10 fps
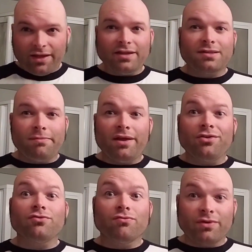It
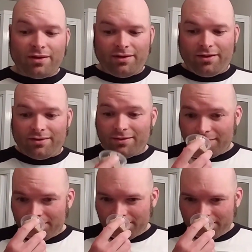smells really nice.
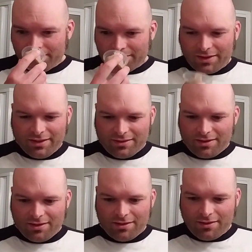
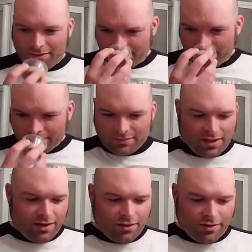It's,
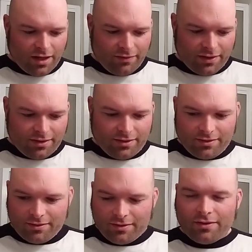I don't know, kind of like
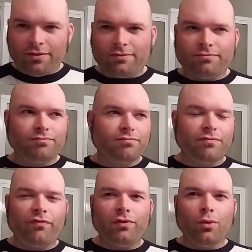a
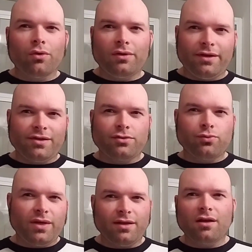florally
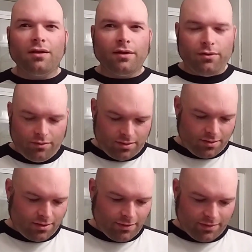sweet cologne,
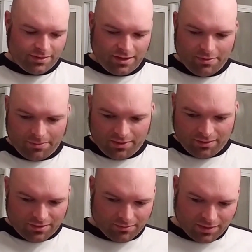I would say maybe,
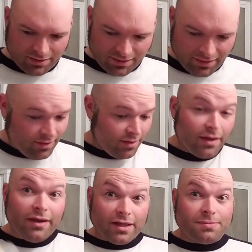or something like that.
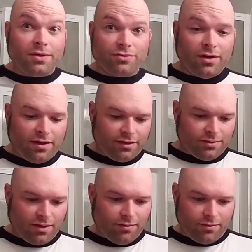It smells really
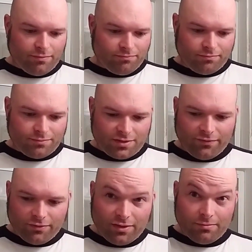nice, though. I would
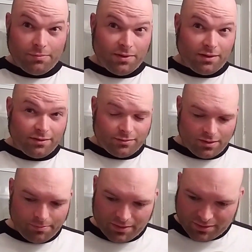definitely recommend picking this
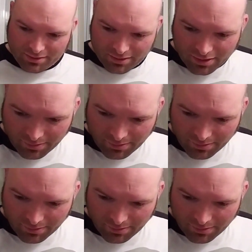one up. It's a